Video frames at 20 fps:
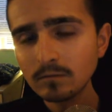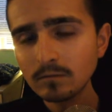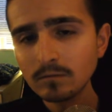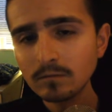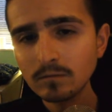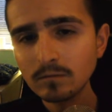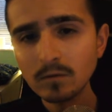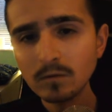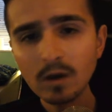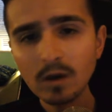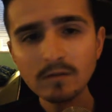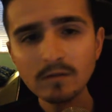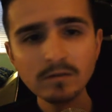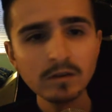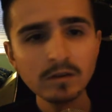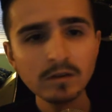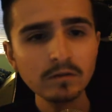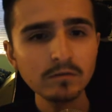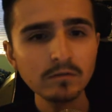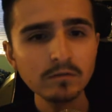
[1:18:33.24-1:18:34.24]
Not, you
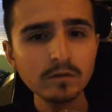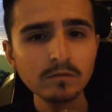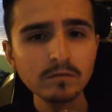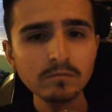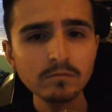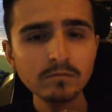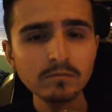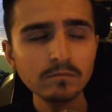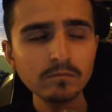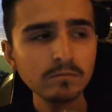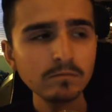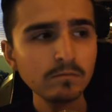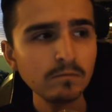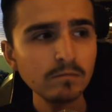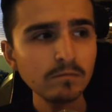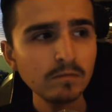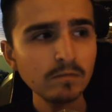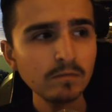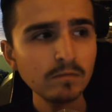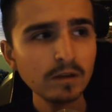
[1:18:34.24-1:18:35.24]
know,
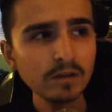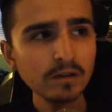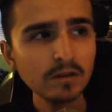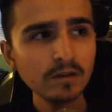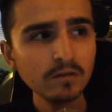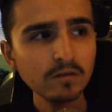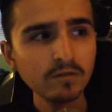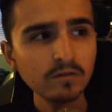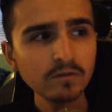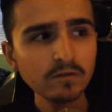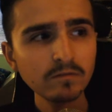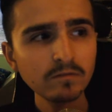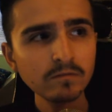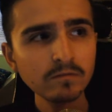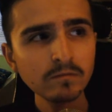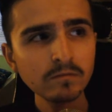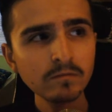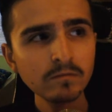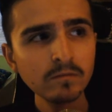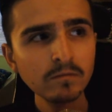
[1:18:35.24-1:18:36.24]
I don't know, just
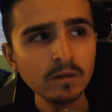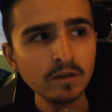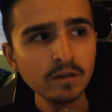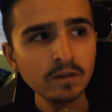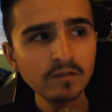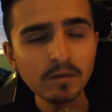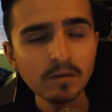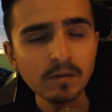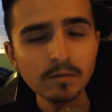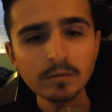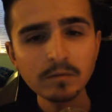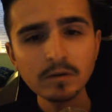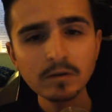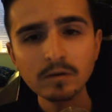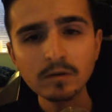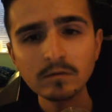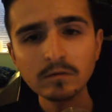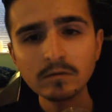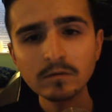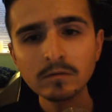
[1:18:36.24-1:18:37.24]
some people you
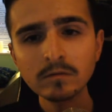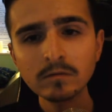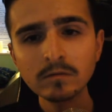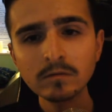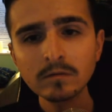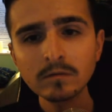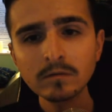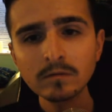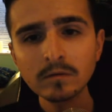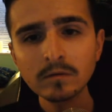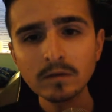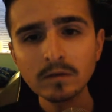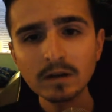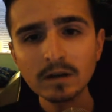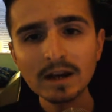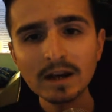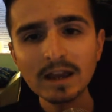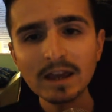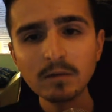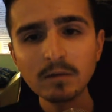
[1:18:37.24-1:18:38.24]
don't
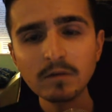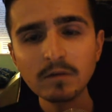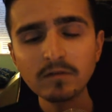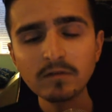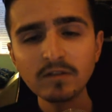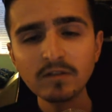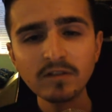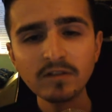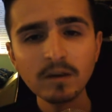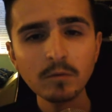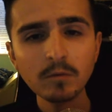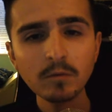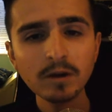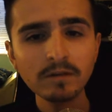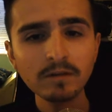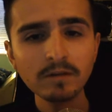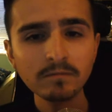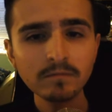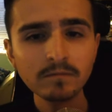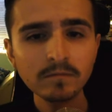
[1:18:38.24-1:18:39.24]
click with in the same
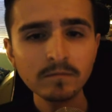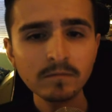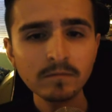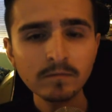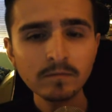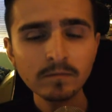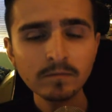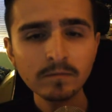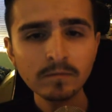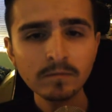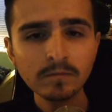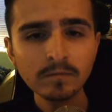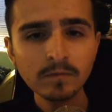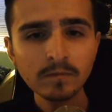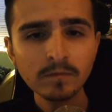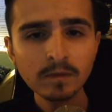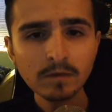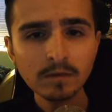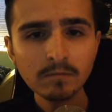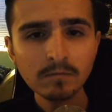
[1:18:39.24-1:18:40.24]
way.
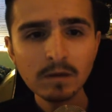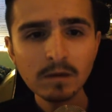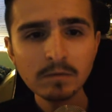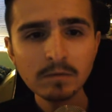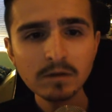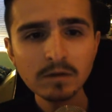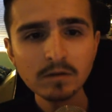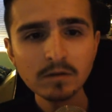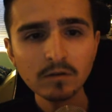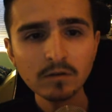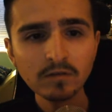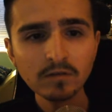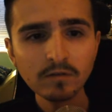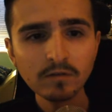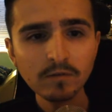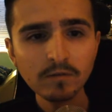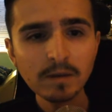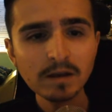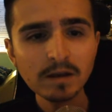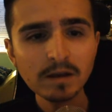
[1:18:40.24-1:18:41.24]
Maybe you're not so
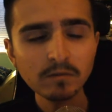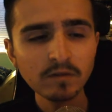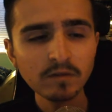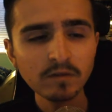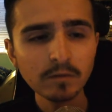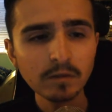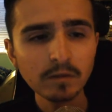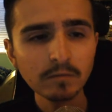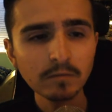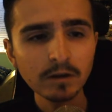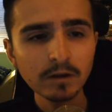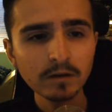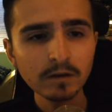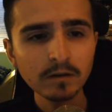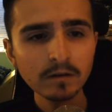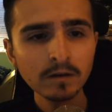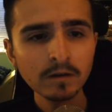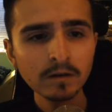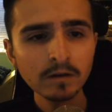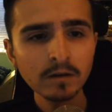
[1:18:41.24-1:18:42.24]
familiar with some of them, like
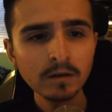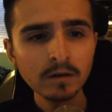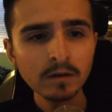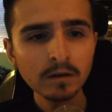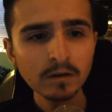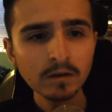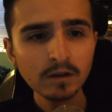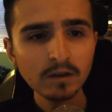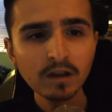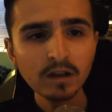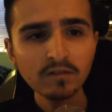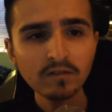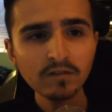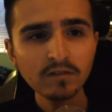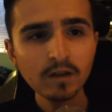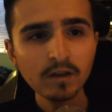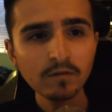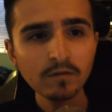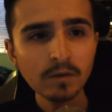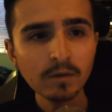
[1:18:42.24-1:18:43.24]
the cousins that
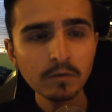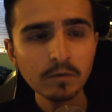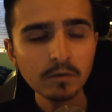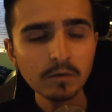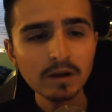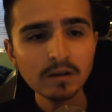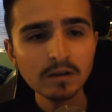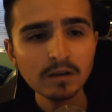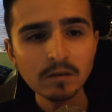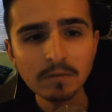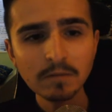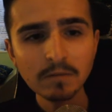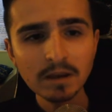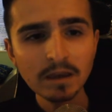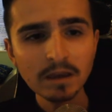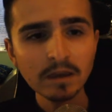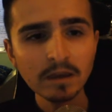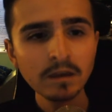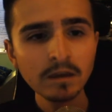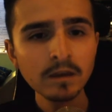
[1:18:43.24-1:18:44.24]
have come to England and been
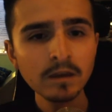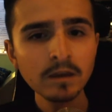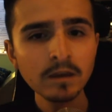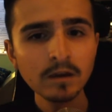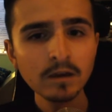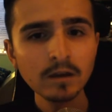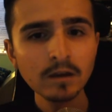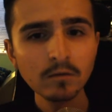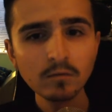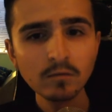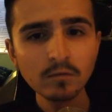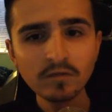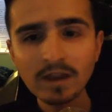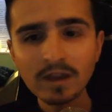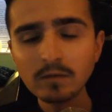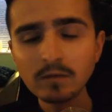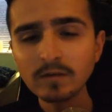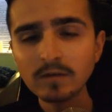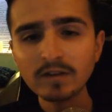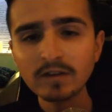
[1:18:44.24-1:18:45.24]
here, stayed
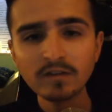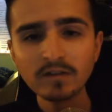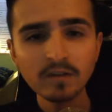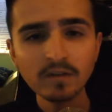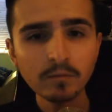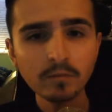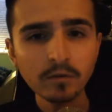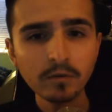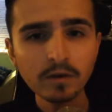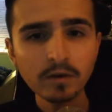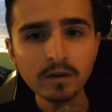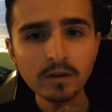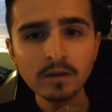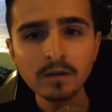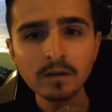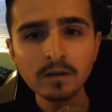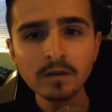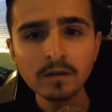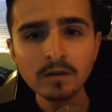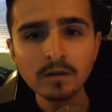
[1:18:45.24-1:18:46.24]
with us at some point.
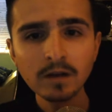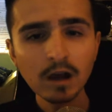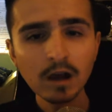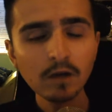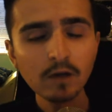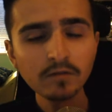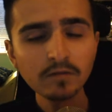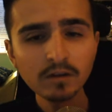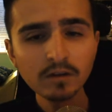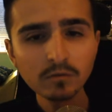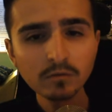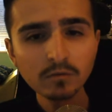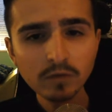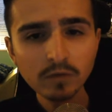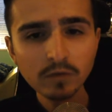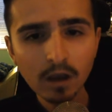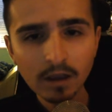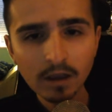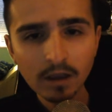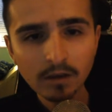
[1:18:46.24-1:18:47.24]
I obviously will
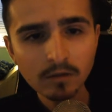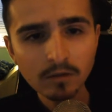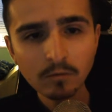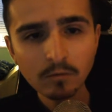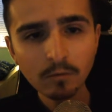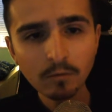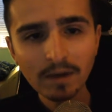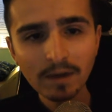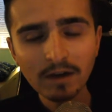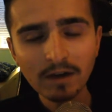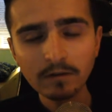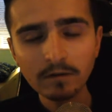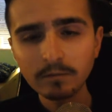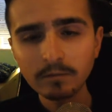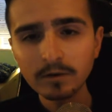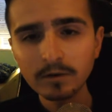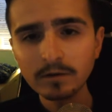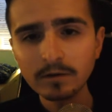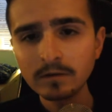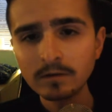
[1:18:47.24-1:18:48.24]
not, I know them all better,
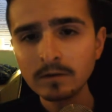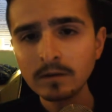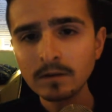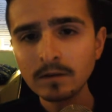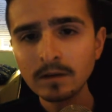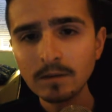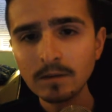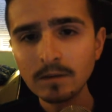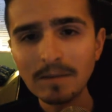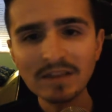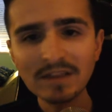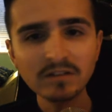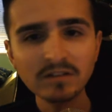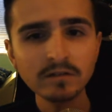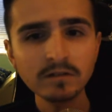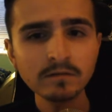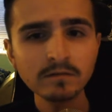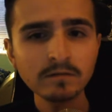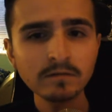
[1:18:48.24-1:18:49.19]
but better.